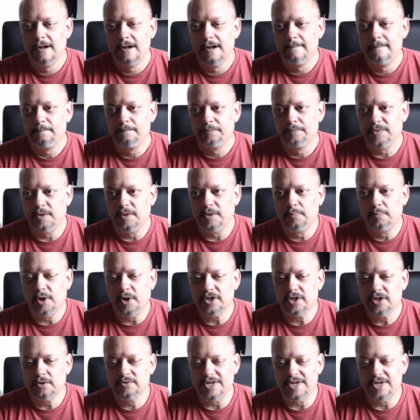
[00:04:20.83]
The part that
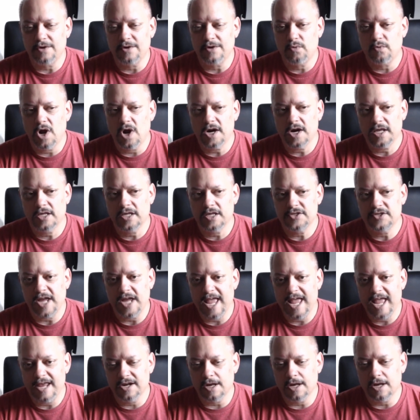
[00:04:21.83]
was ironic is I had
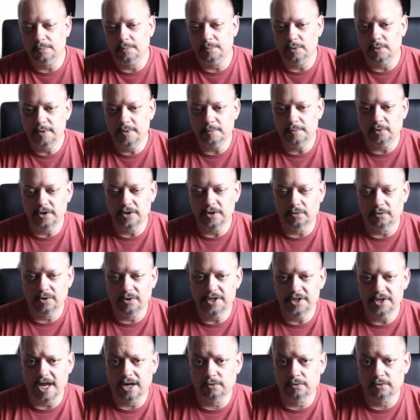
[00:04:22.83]
a couple of people that were in
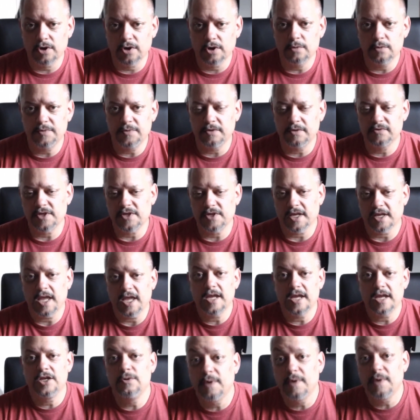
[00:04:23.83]
that group that was like, hey, can
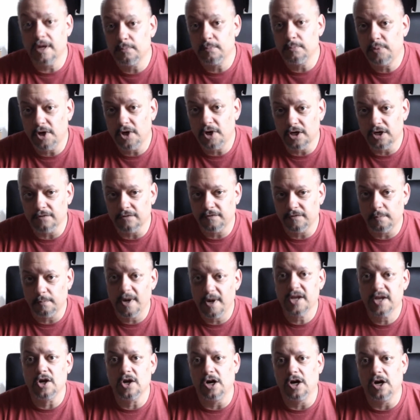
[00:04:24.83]
you make a part for my
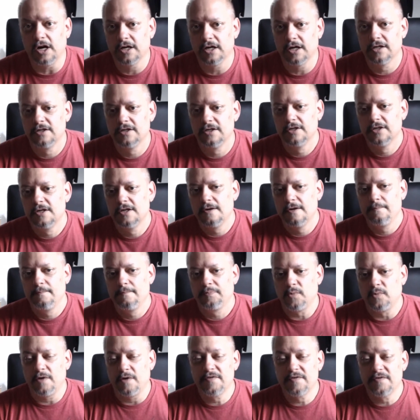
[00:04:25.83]
car?
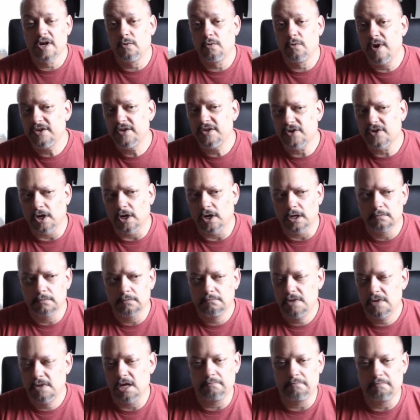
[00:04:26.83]
Well, I've got a race car.
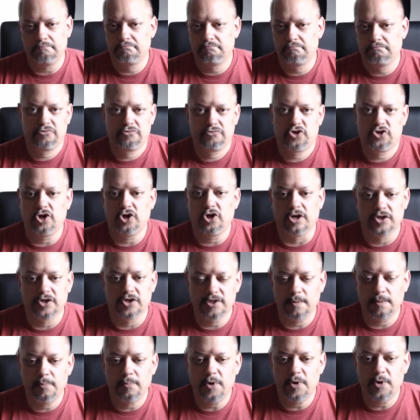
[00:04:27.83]
Yeah, sure, because I'm
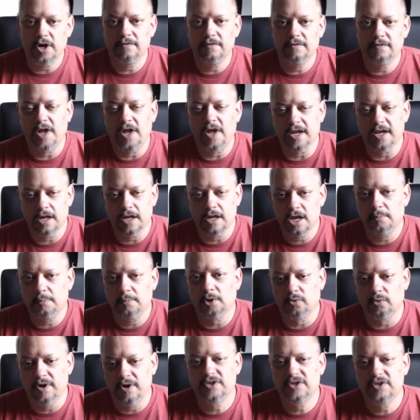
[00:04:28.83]
a part of like a couple of
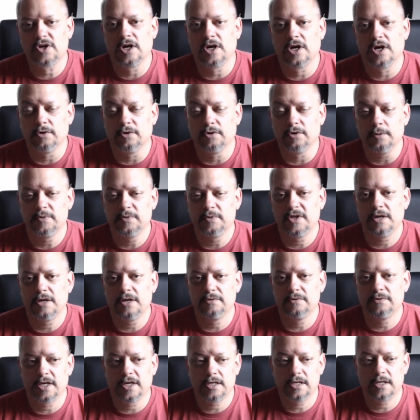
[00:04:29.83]
race car groups. And I was
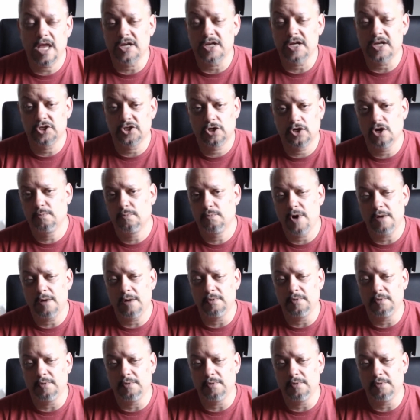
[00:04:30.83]
like, yeah, sure, no problem.